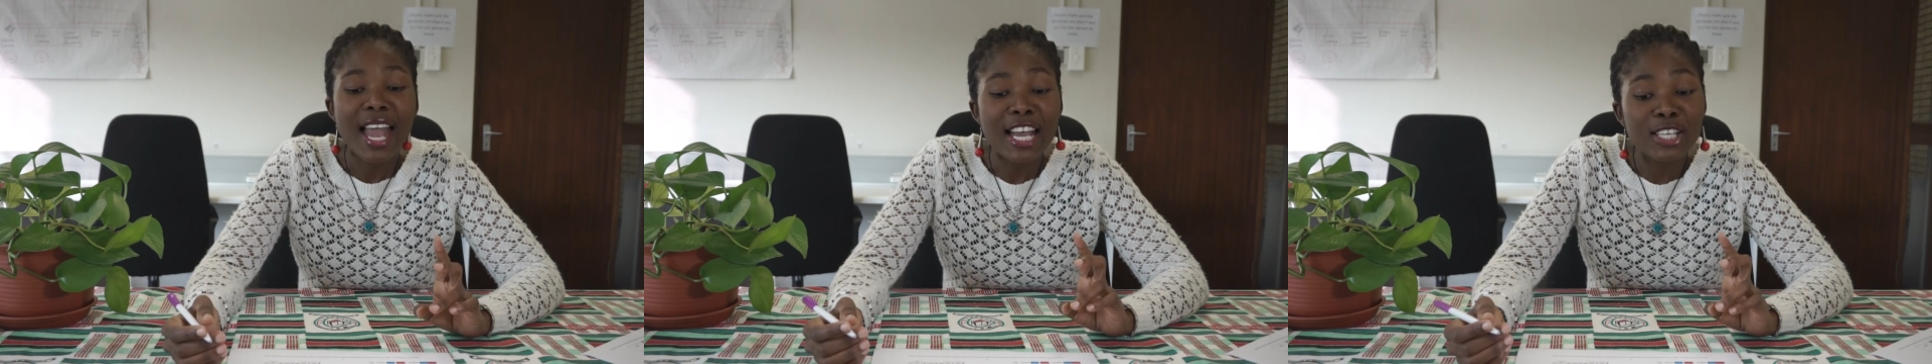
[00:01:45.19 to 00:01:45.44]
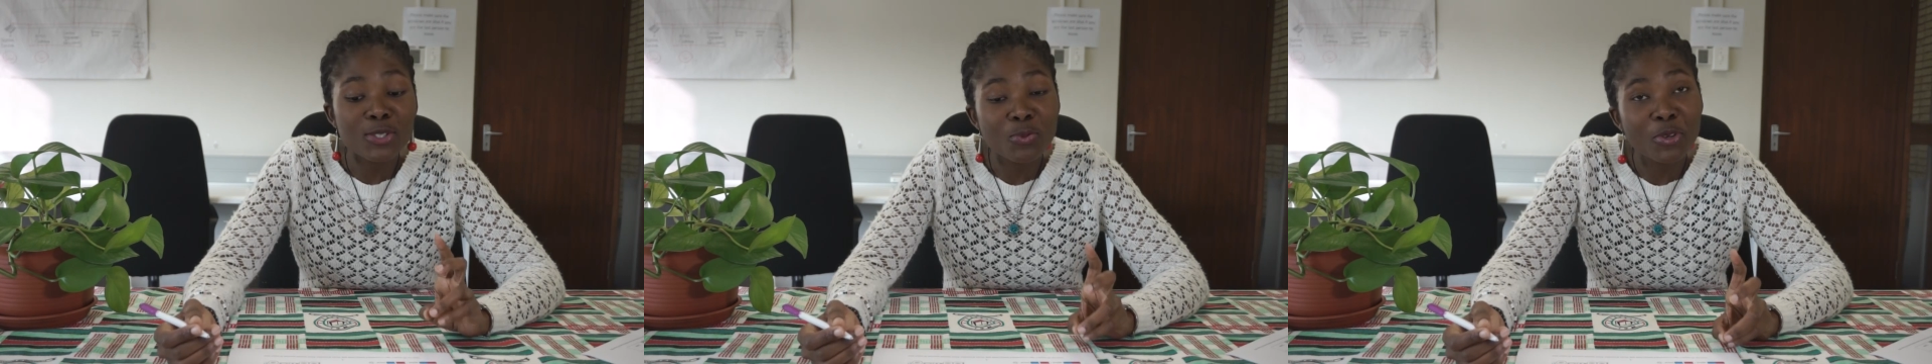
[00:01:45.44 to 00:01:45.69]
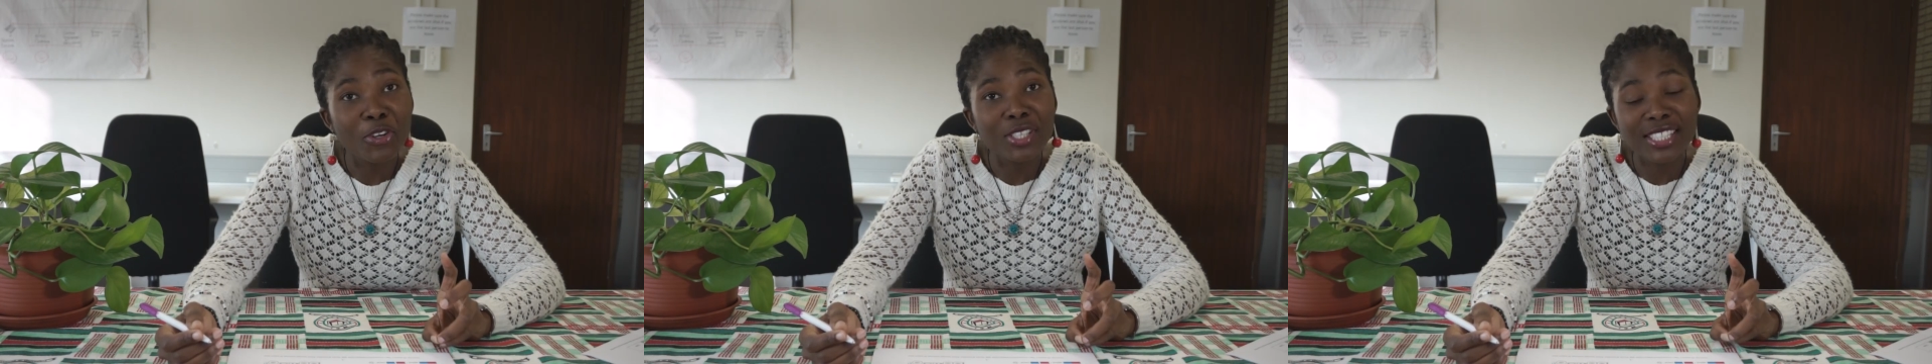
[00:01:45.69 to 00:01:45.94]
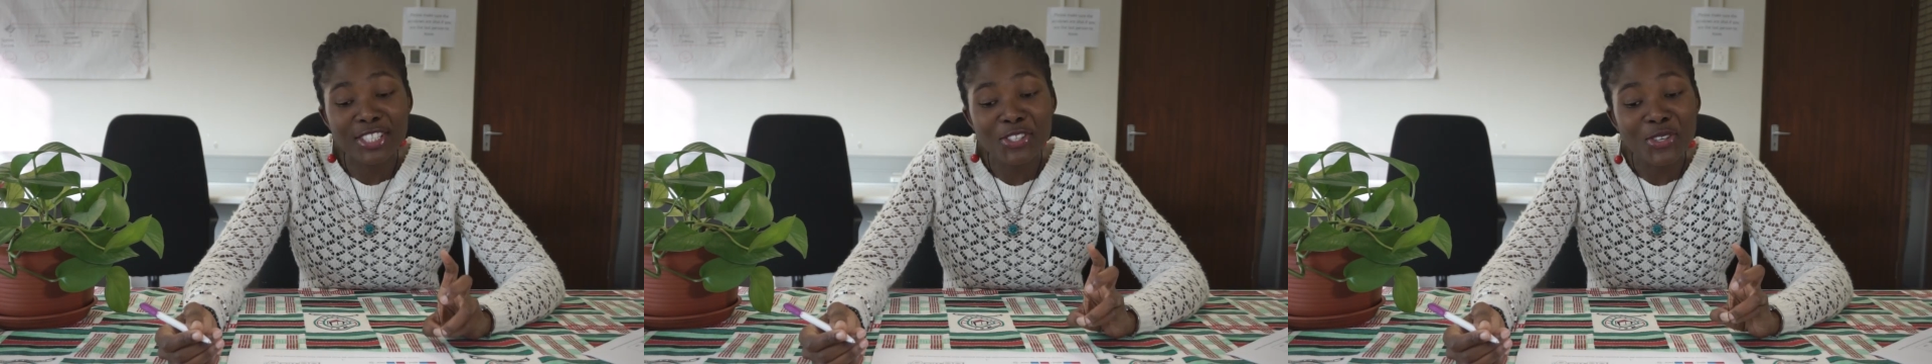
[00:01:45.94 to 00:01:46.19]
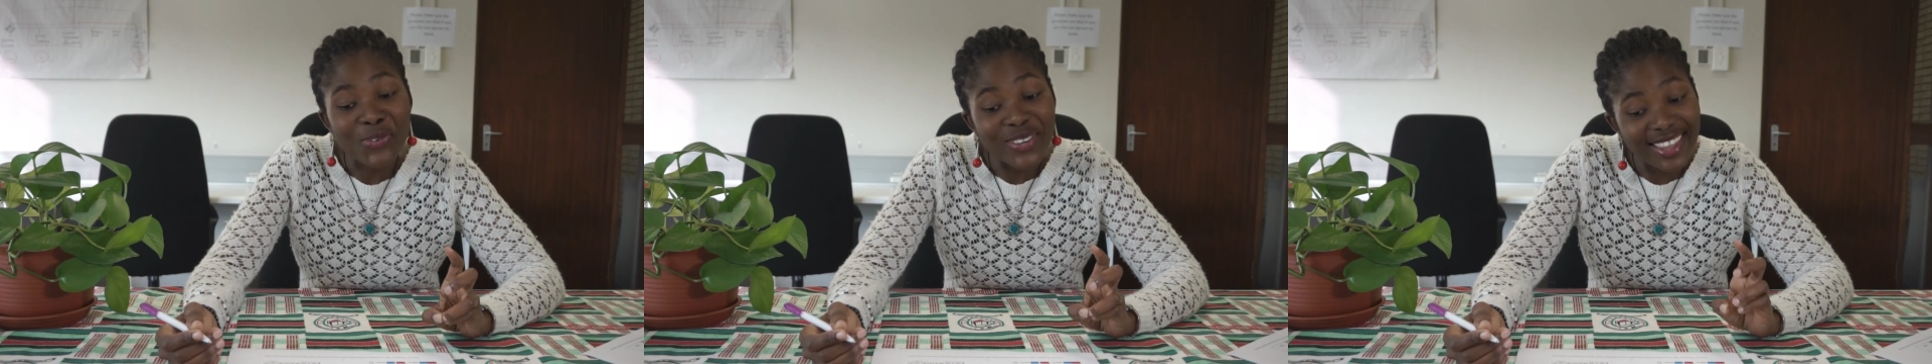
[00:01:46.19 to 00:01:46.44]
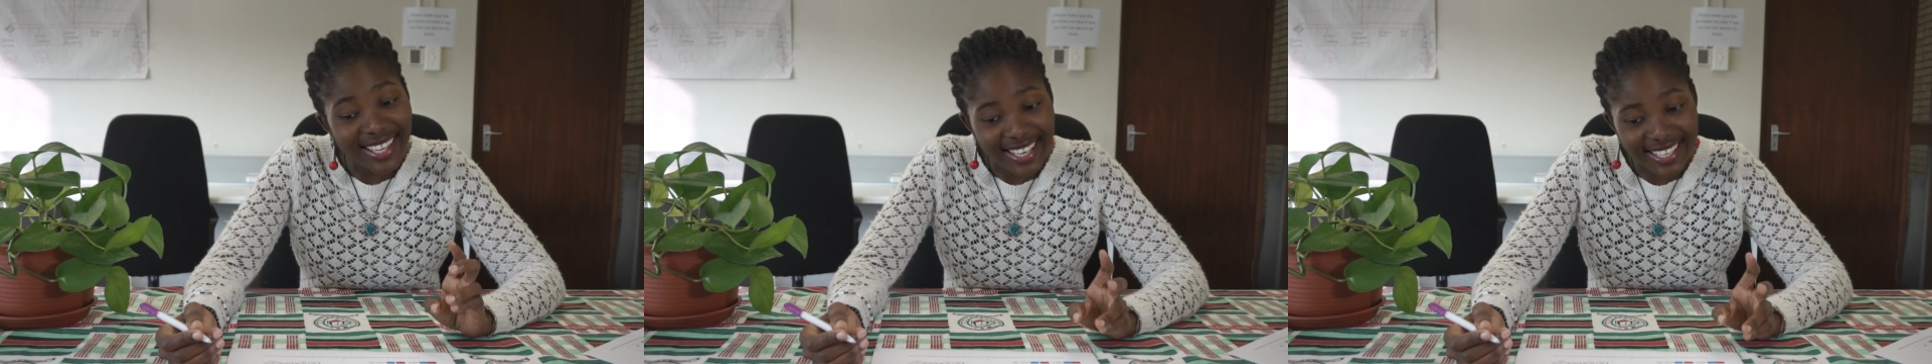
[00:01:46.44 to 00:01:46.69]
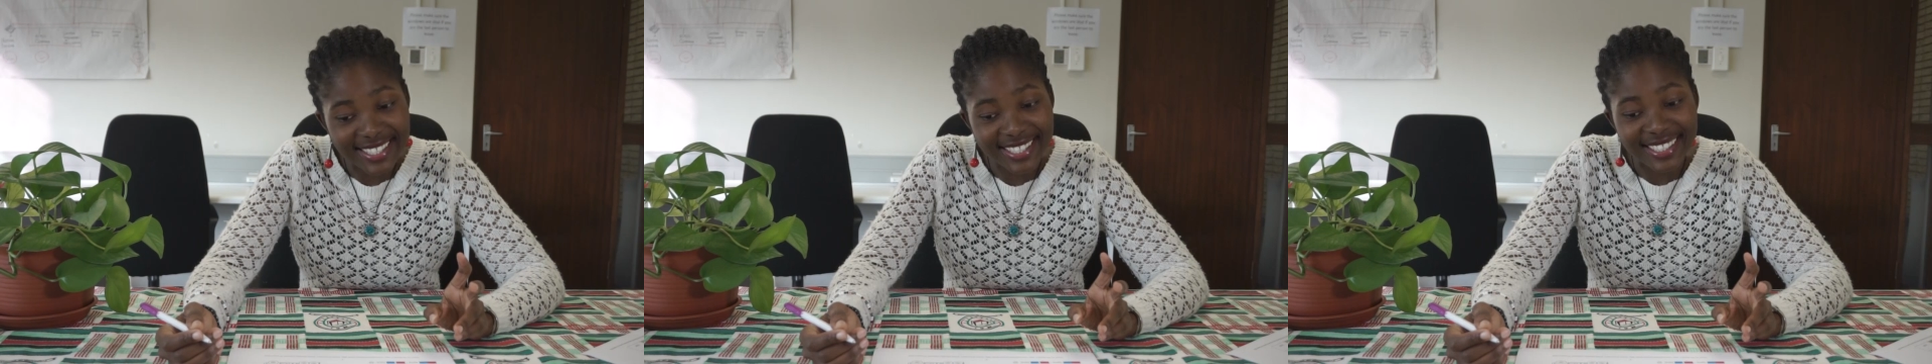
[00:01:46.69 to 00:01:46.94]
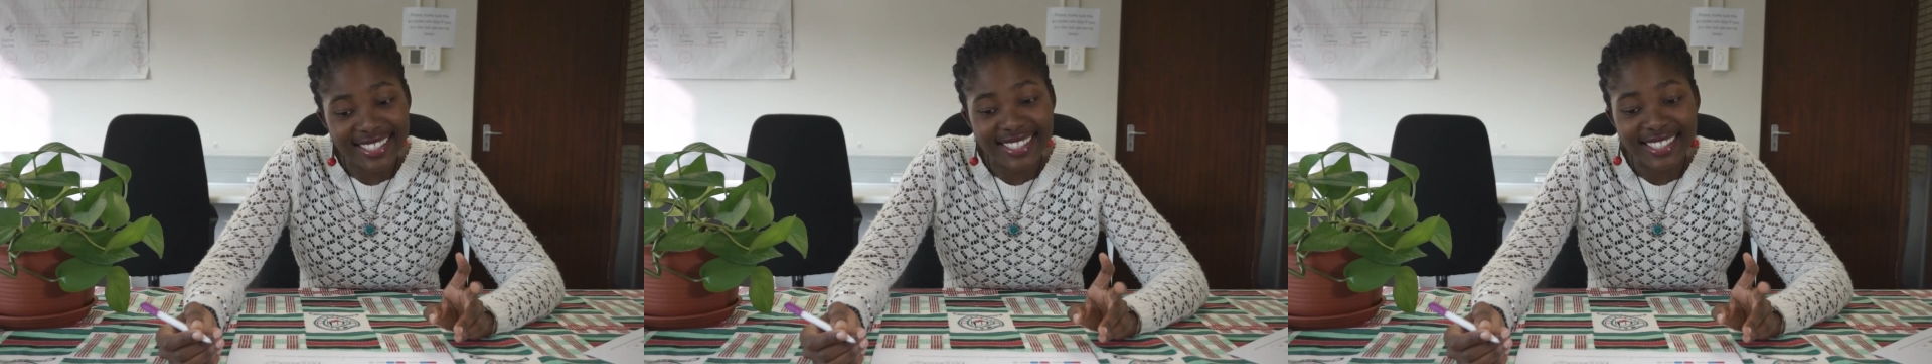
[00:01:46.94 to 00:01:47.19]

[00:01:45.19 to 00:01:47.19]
As we continue with the lesson